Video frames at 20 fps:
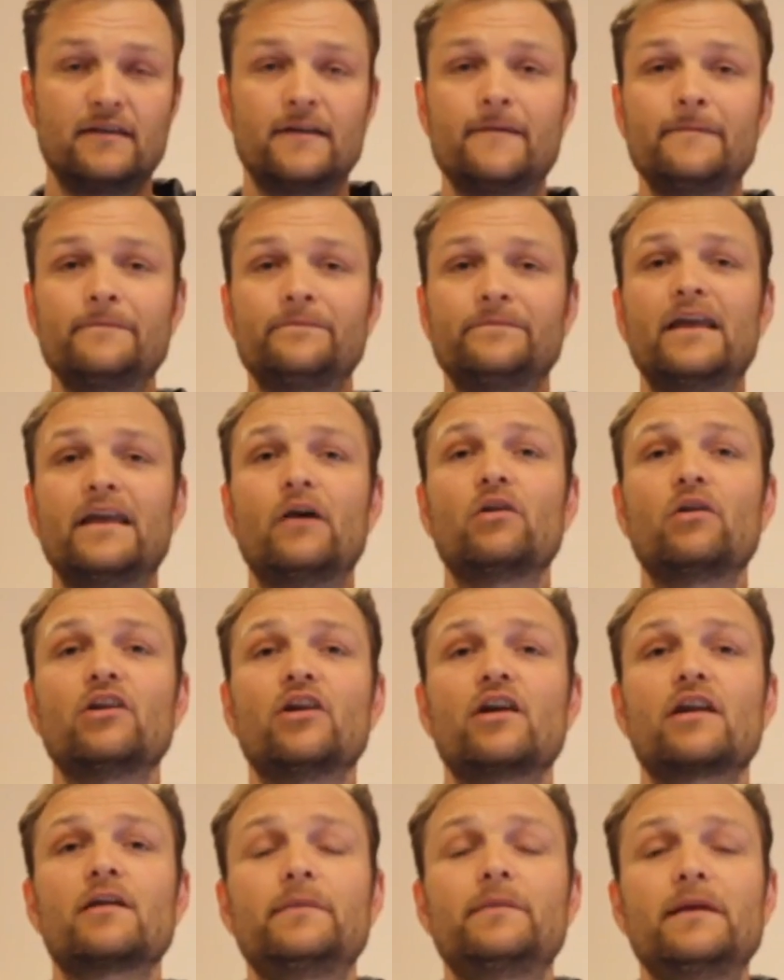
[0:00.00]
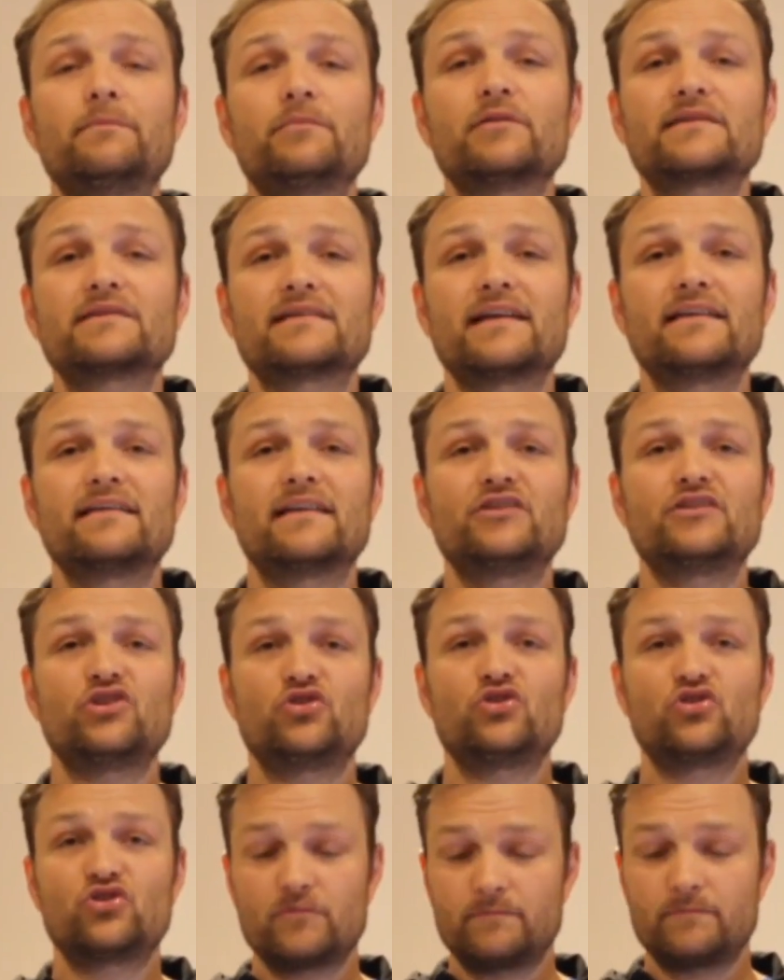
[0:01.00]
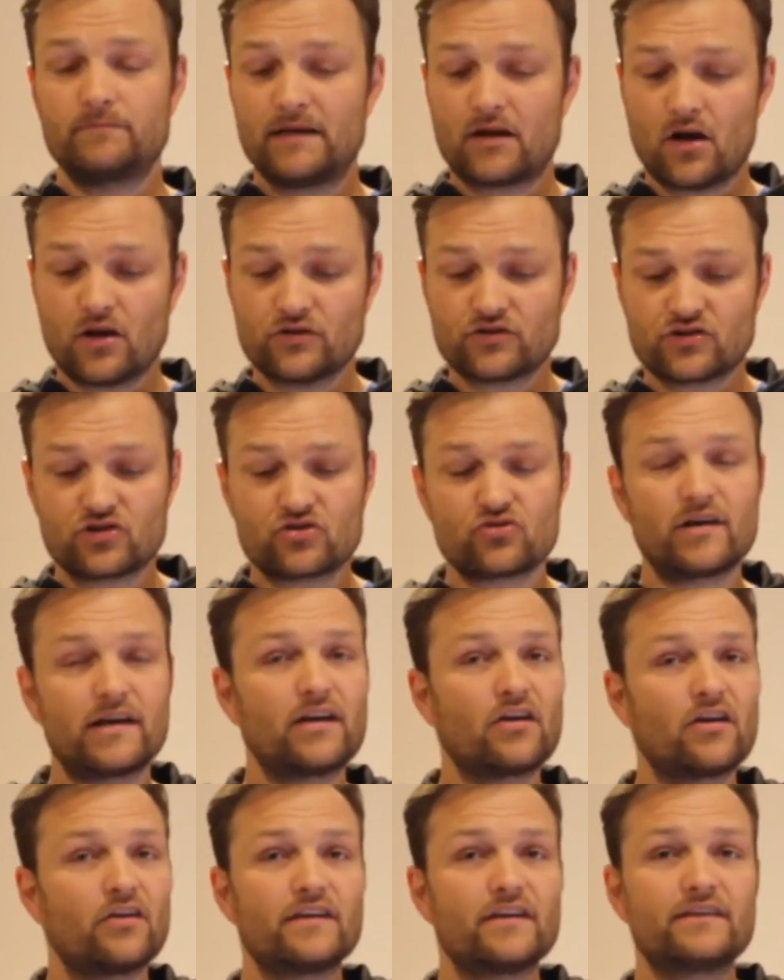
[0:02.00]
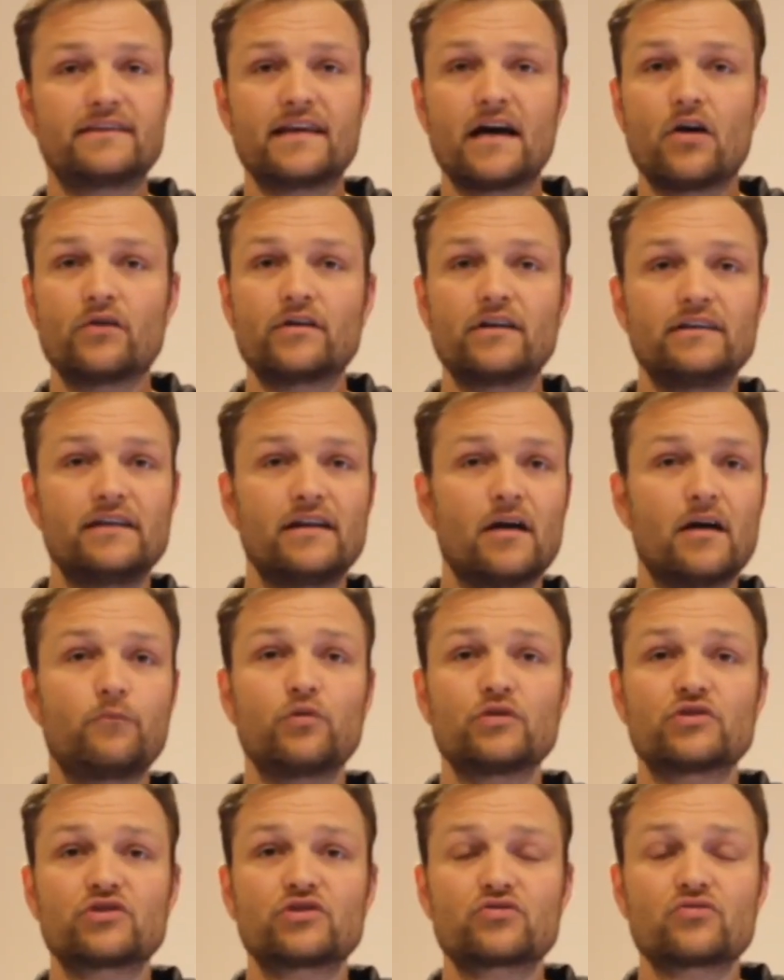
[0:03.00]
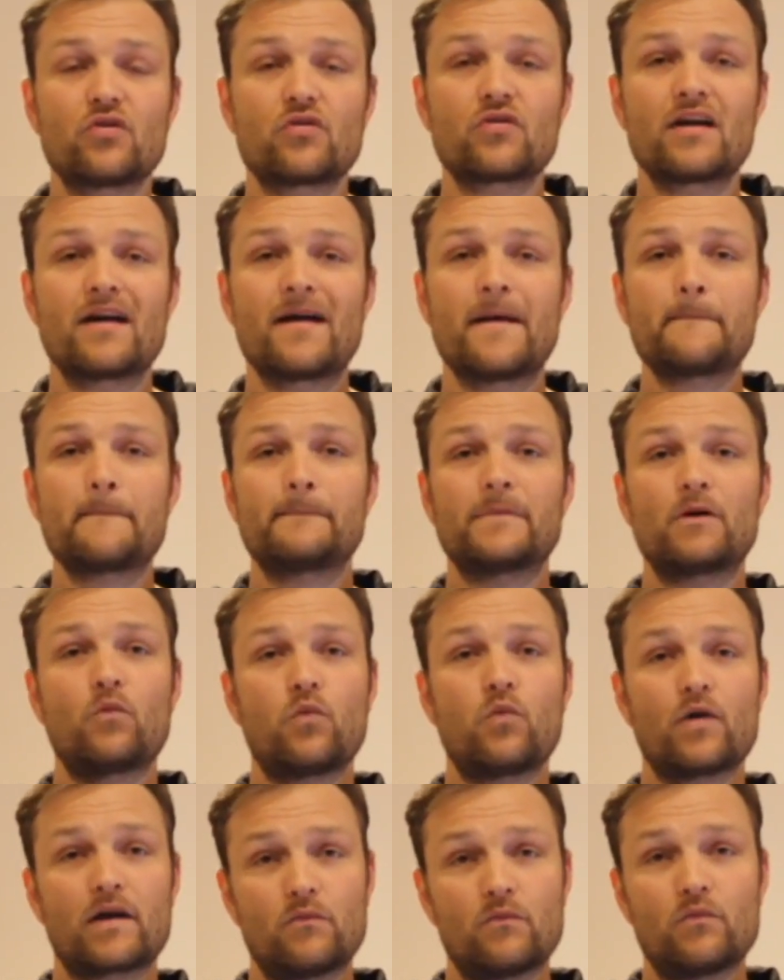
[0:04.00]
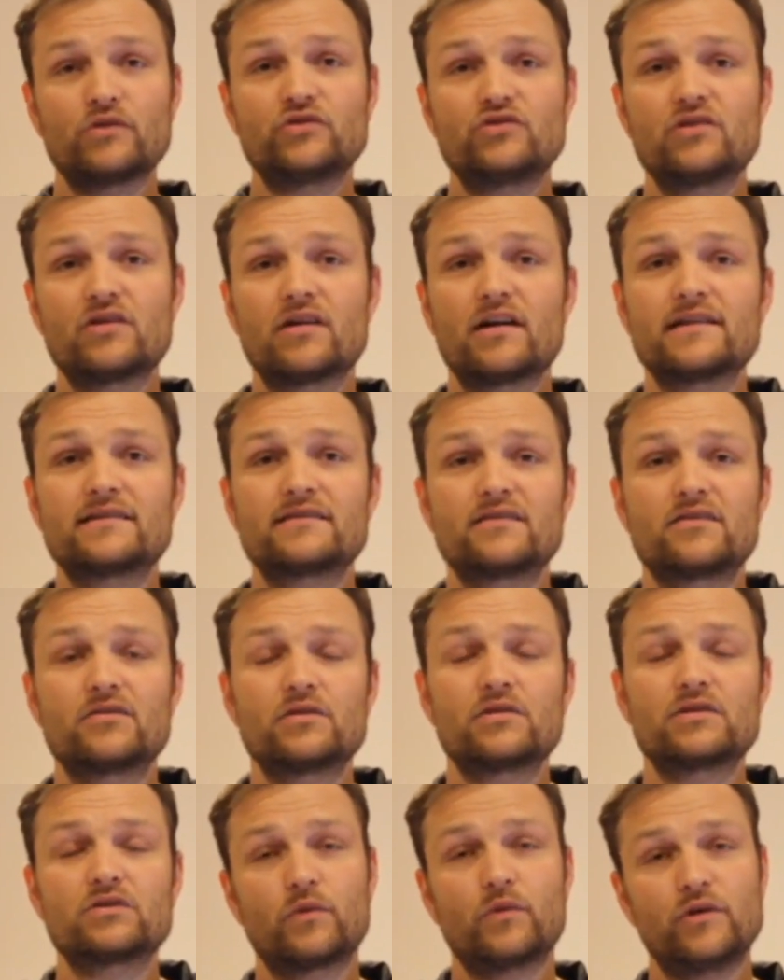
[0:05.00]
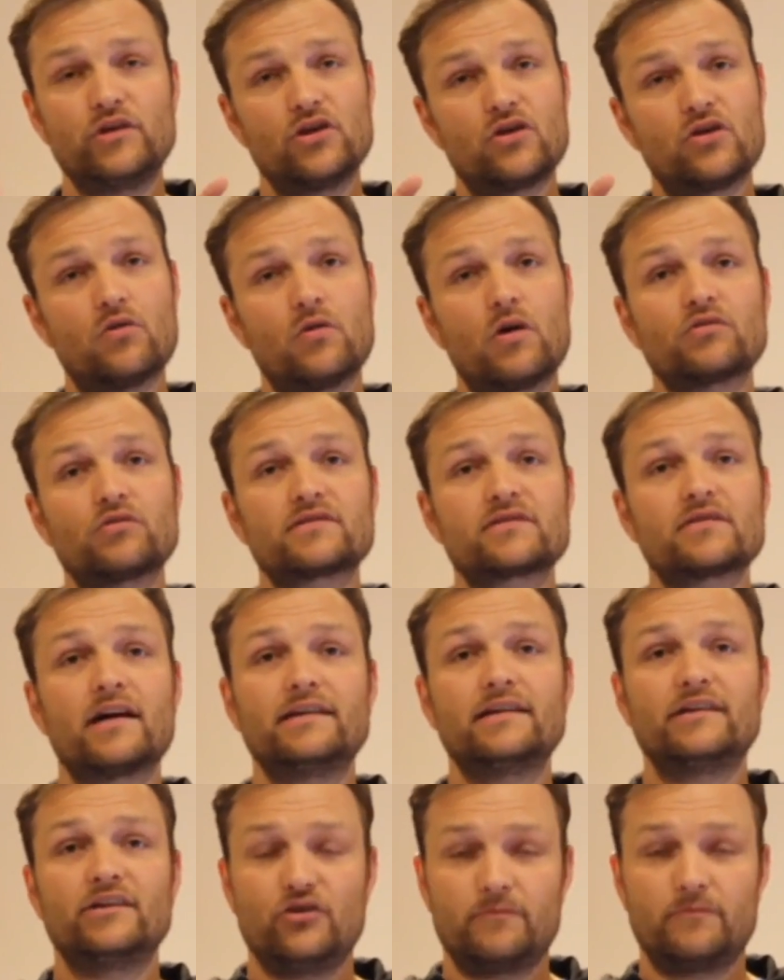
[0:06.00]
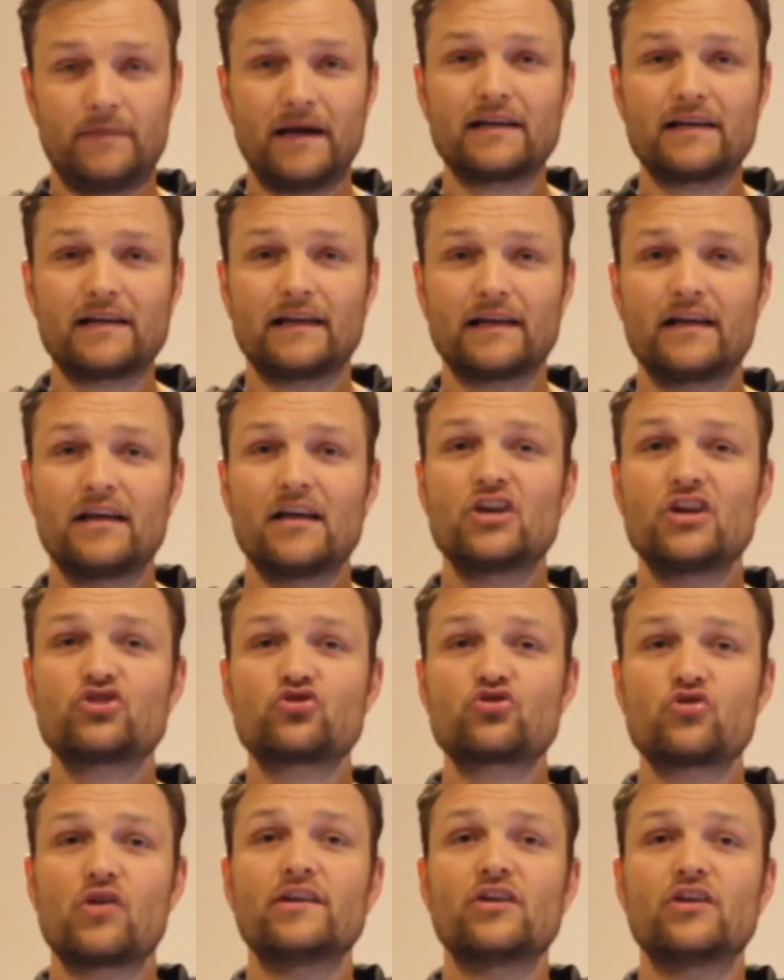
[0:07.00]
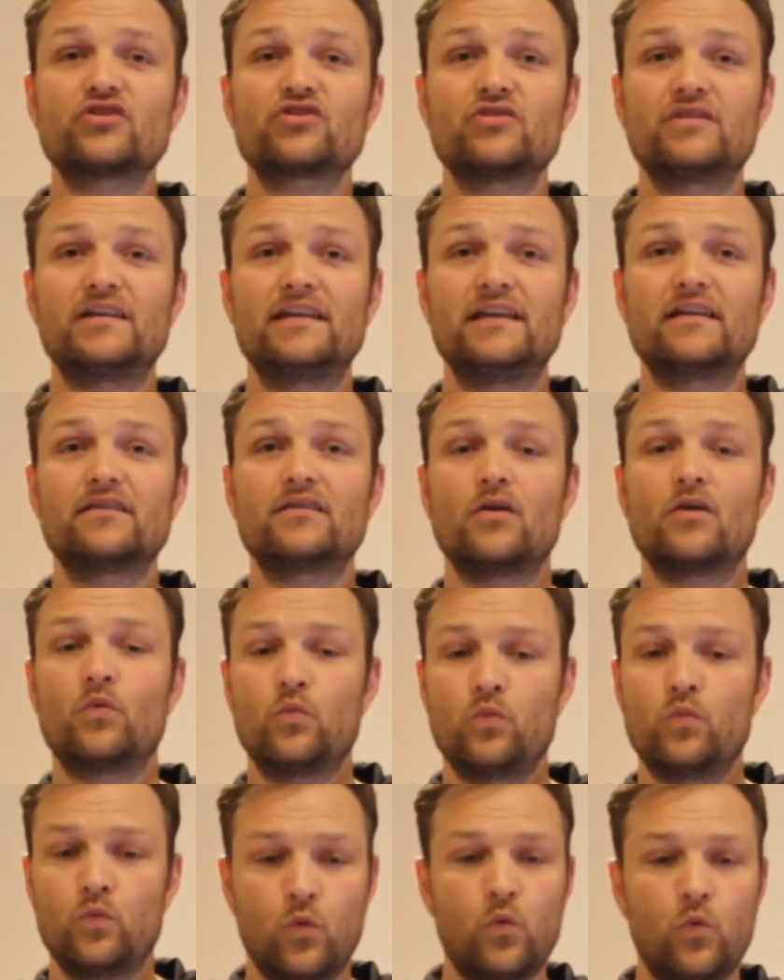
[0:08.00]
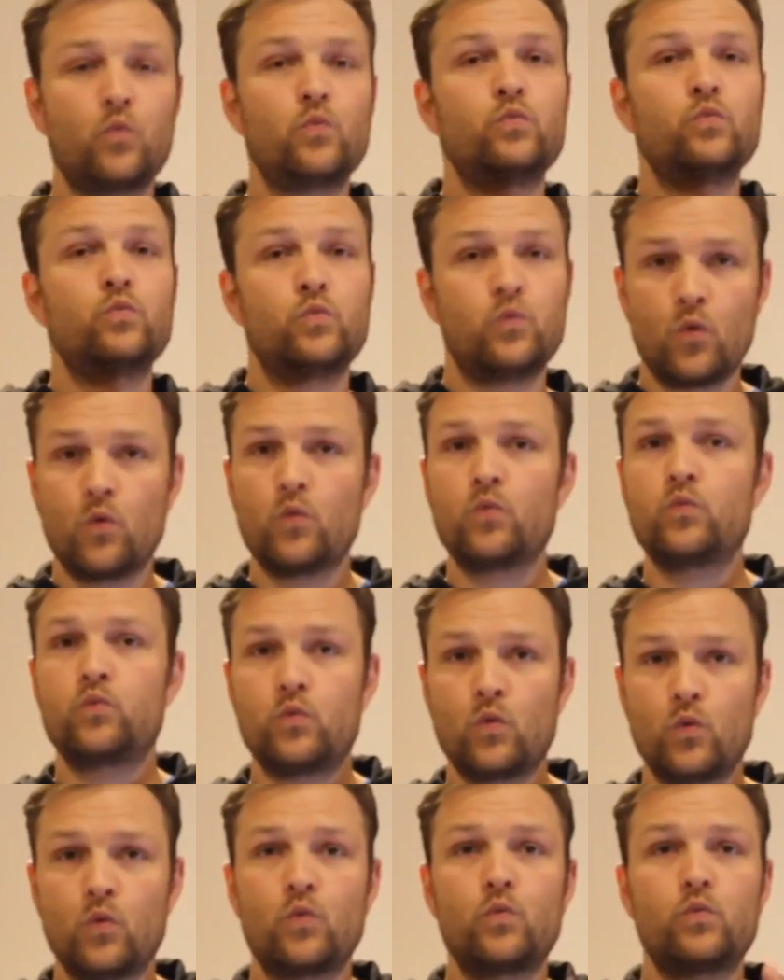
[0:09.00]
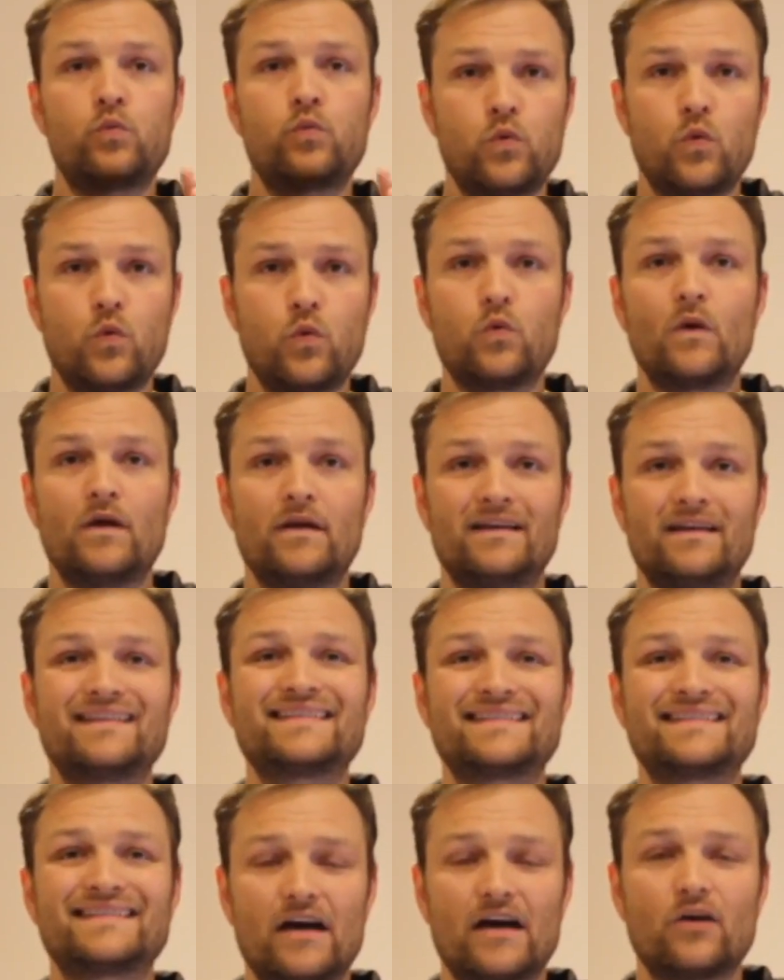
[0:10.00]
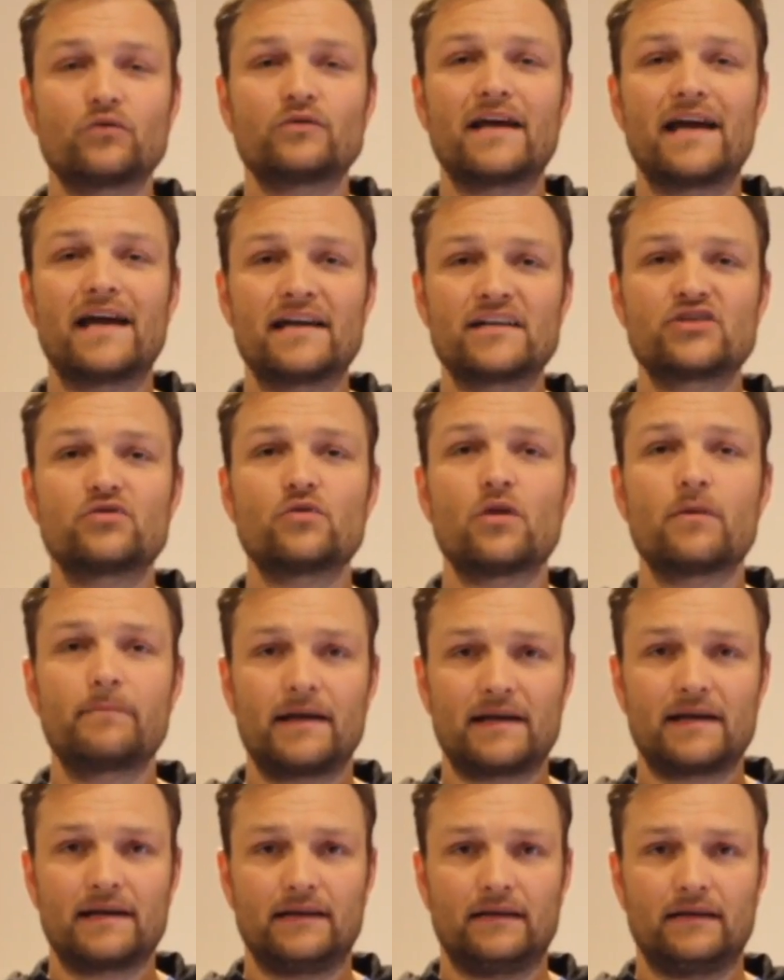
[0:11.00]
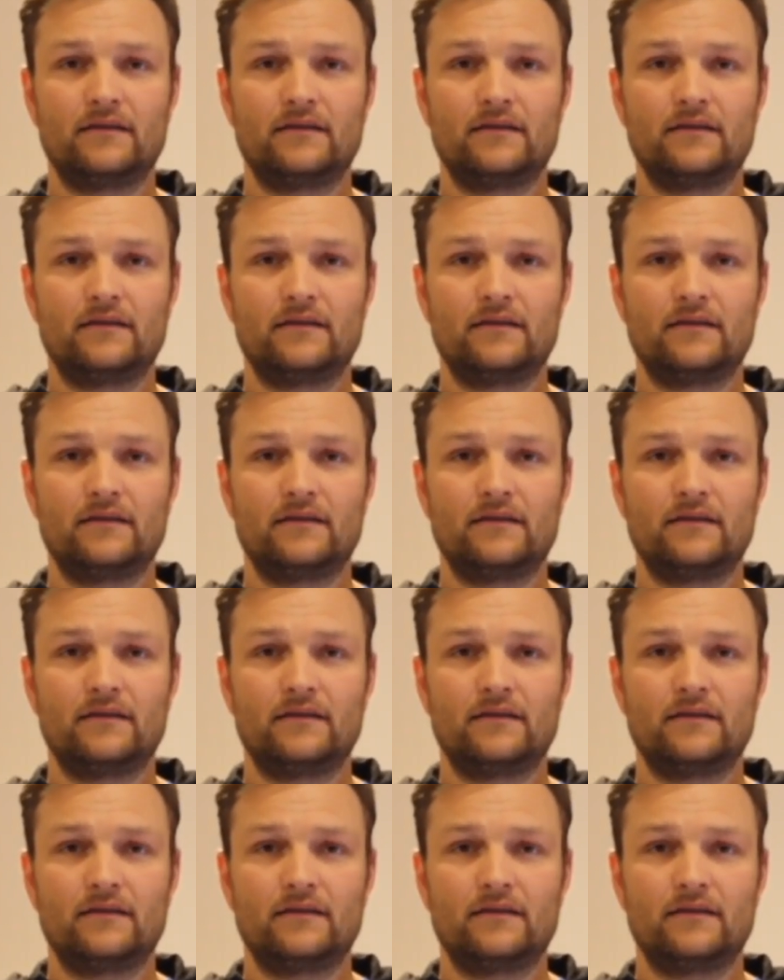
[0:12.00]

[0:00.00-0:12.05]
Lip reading: Now, a lot of people say that you should be concentrating on the down and the upward stroke. But what I want you guys to do is when you go outside and you're pedaling, try not to hear the woo, woo, woo, woo sound as you are pedaling.